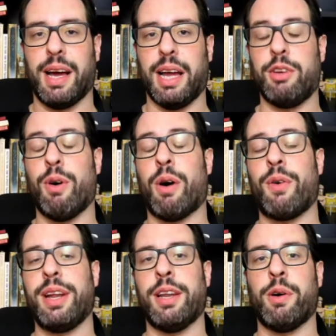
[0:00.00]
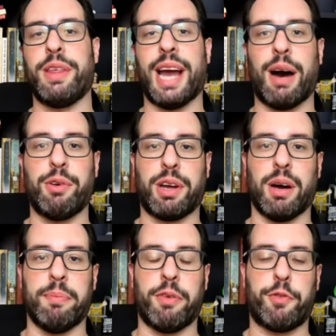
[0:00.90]
and you already know the
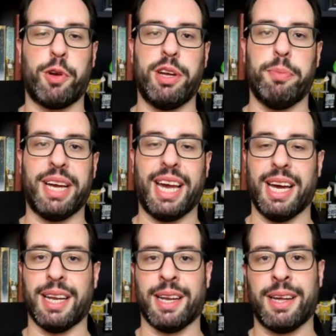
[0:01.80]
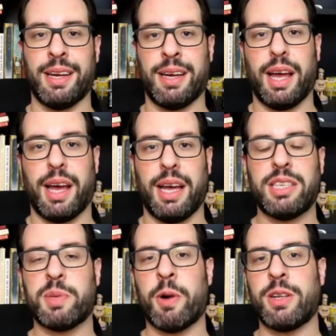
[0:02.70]
outcome before you begin,
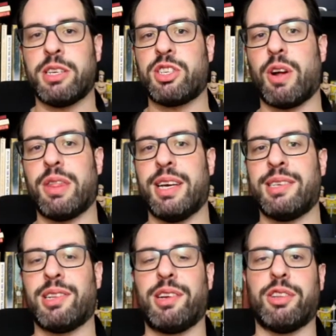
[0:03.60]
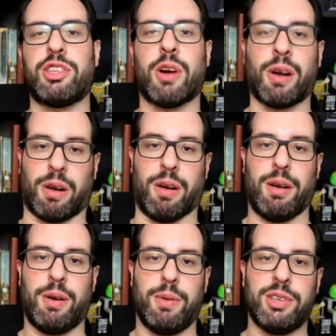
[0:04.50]
it's smart to start things a little darker,
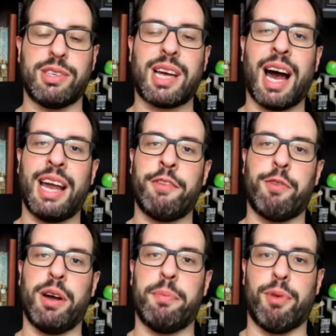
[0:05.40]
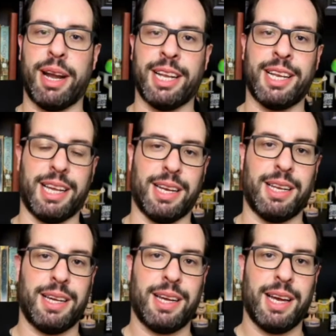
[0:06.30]
which is kind of what Brennan
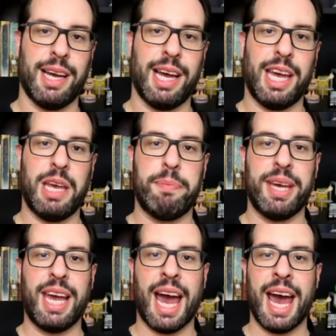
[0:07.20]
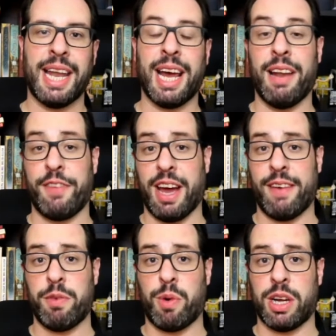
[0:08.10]
did. He began, and if you
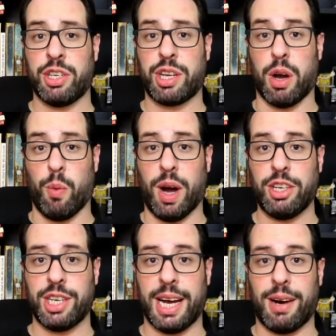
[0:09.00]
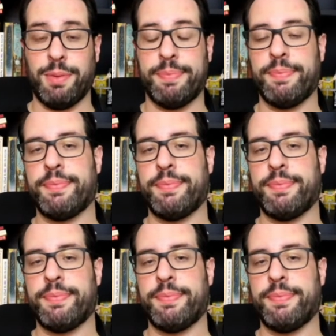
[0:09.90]
haven't watched, go watch now.